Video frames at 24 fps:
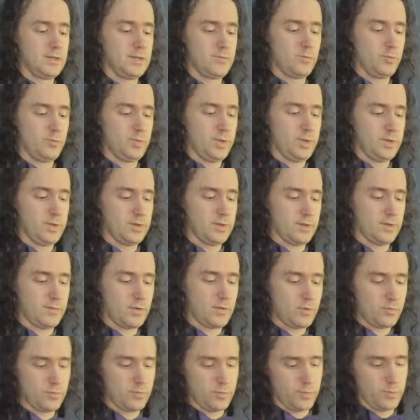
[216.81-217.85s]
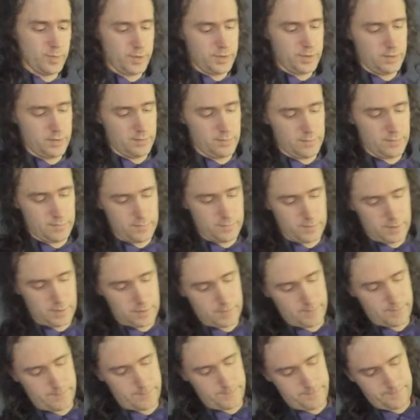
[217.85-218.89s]
Small pieces have horrible bits of
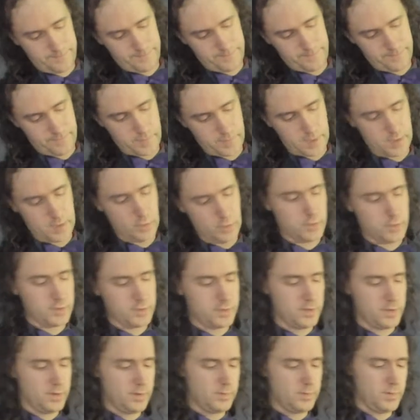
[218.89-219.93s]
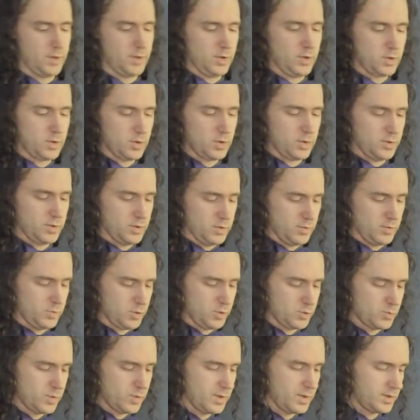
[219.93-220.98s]
knots in them and you can't do
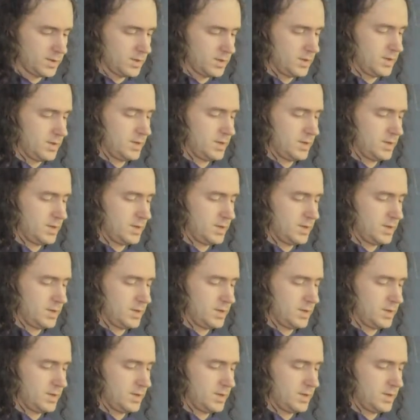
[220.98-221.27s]
much with.